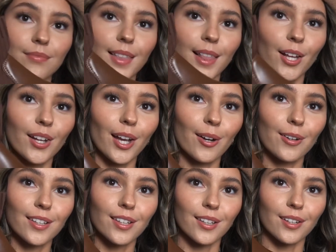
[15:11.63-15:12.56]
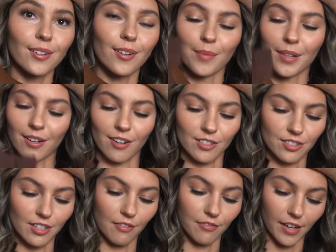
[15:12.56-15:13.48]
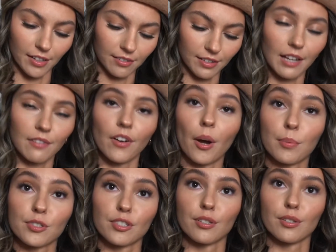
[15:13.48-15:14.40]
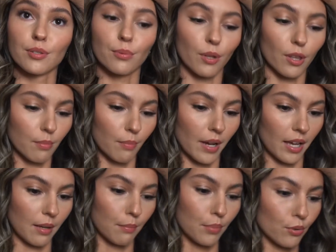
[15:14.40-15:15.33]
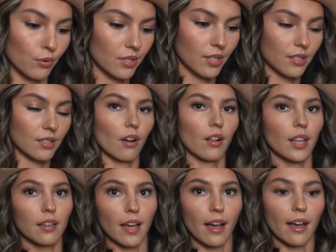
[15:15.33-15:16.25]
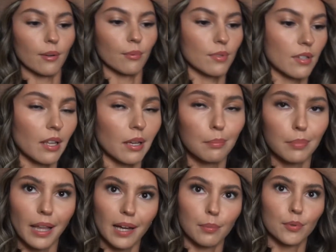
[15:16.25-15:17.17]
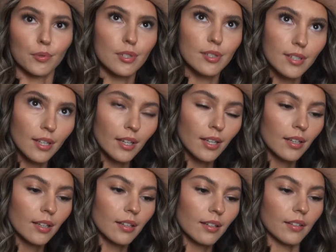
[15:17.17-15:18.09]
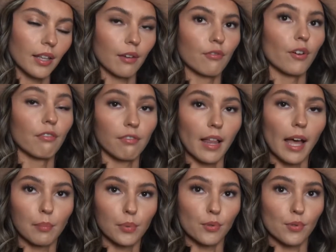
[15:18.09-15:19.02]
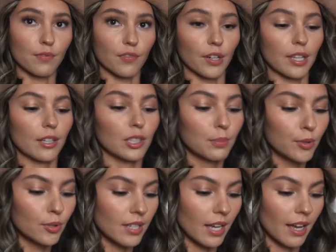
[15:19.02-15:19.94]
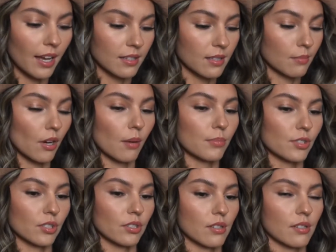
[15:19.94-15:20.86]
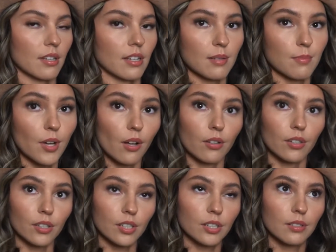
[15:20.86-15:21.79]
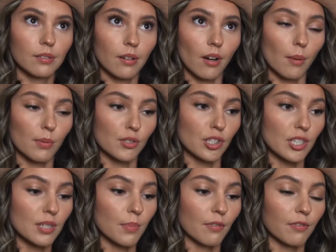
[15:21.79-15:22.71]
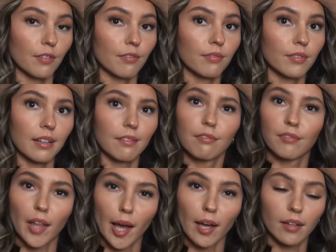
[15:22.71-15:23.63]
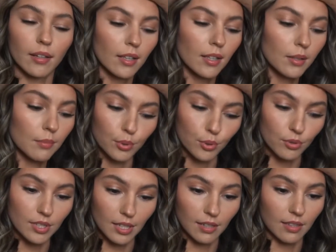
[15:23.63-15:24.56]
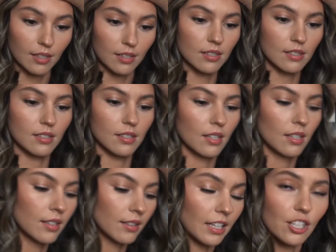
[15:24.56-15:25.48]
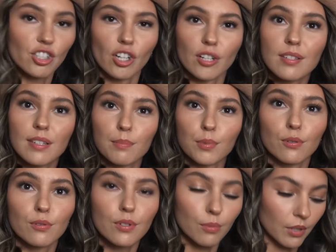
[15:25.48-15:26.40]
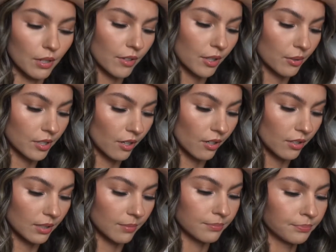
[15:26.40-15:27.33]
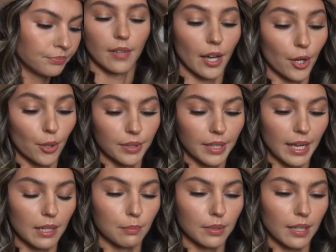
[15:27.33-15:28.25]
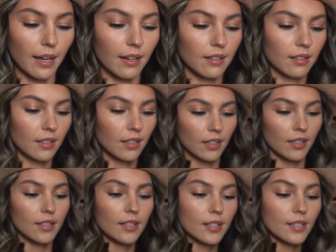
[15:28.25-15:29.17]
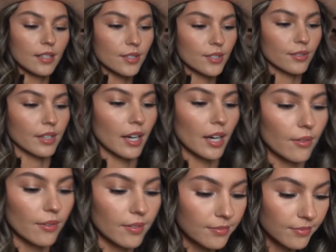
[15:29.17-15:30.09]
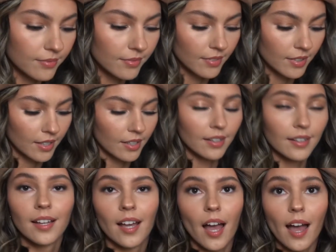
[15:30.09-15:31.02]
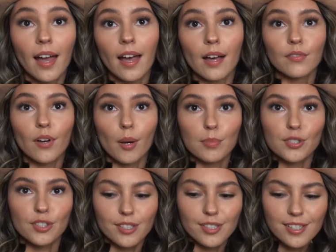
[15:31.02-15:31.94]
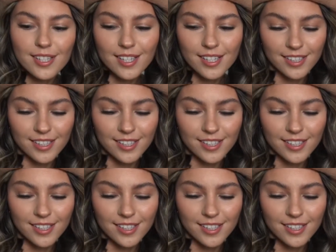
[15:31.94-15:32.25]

Look how cute. Oh my gosh, I finally have options with my boots, because all I had was like black boots, like for flat boots. For heeled boots, I had some options, like some colored options, but for like flat boots like this, like Chelsea boots or whatever you want to call them, I only had black. So now I have options.